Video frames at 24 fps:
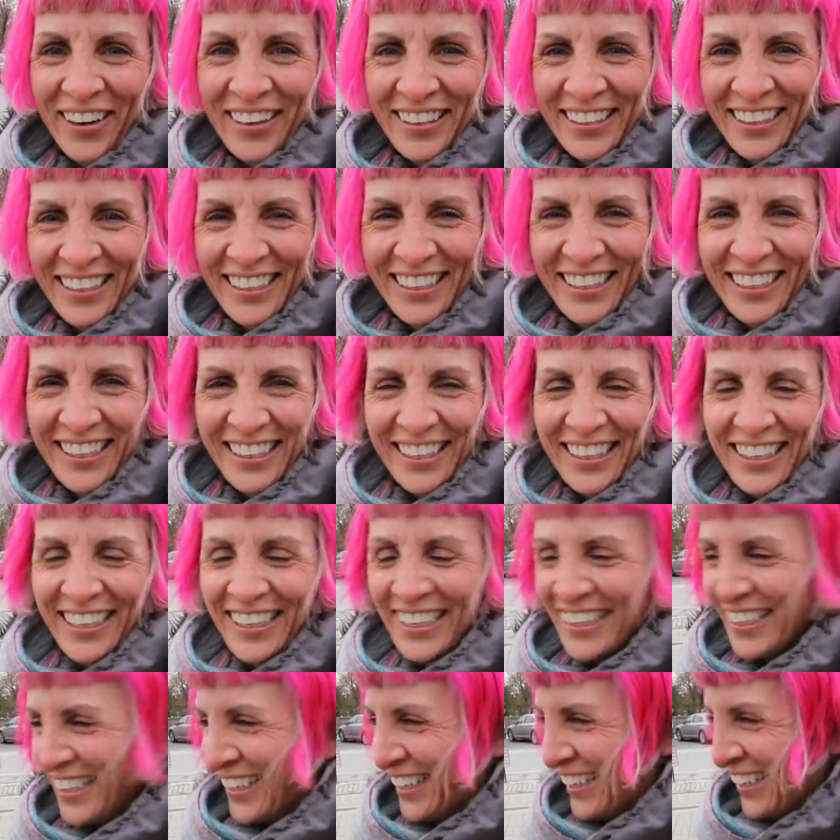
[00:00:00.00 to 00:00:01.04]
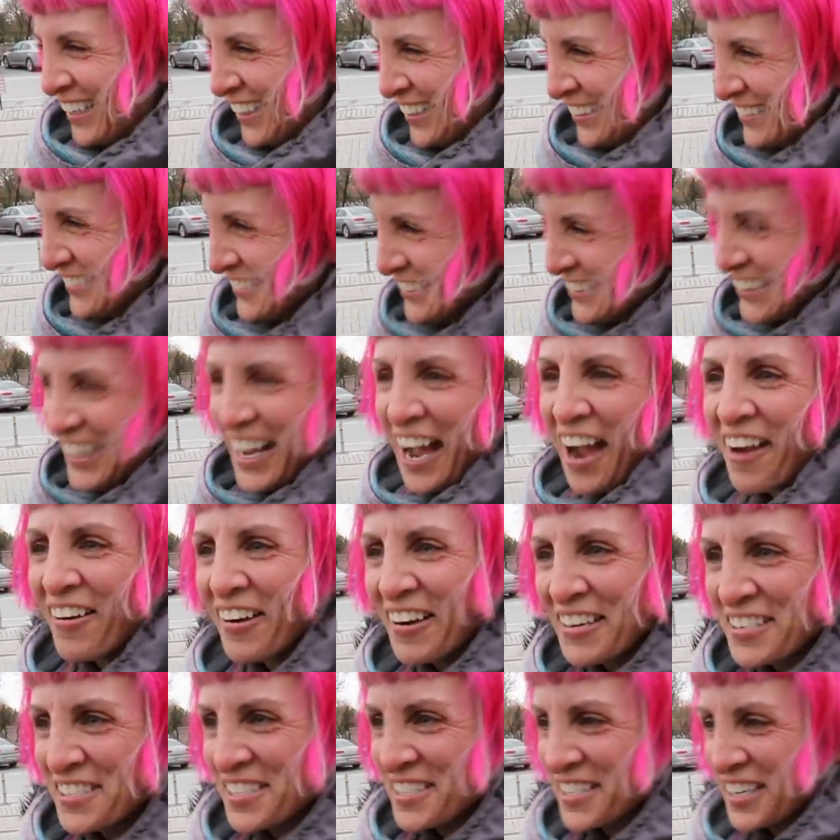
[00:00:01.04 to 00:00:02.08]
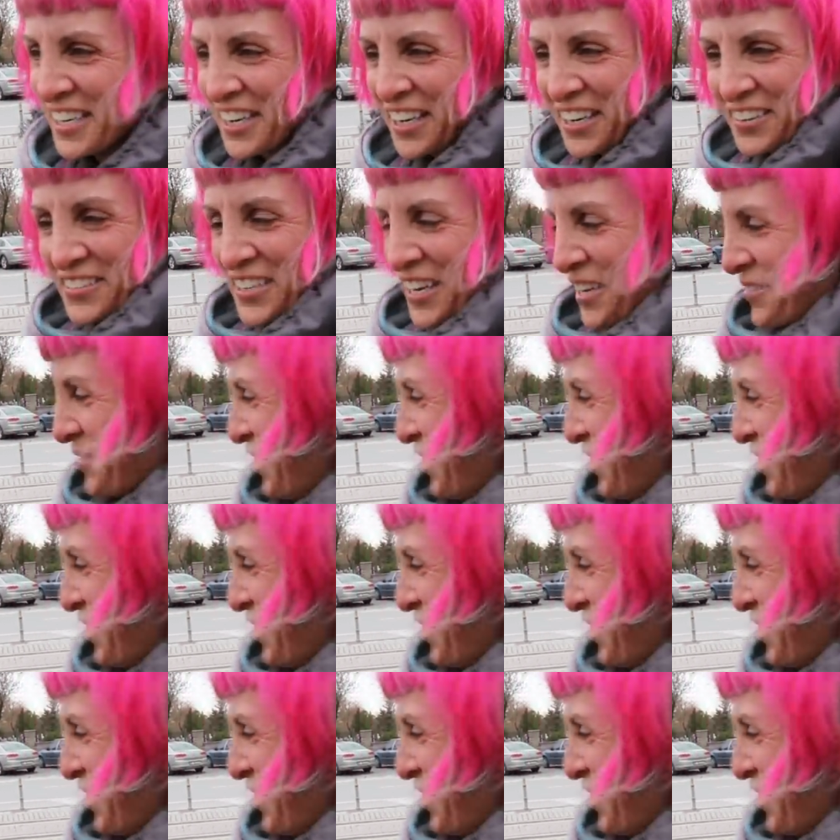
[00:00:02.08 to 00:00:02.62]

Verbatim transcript: They love your hair, Jess. All right, she's going to come take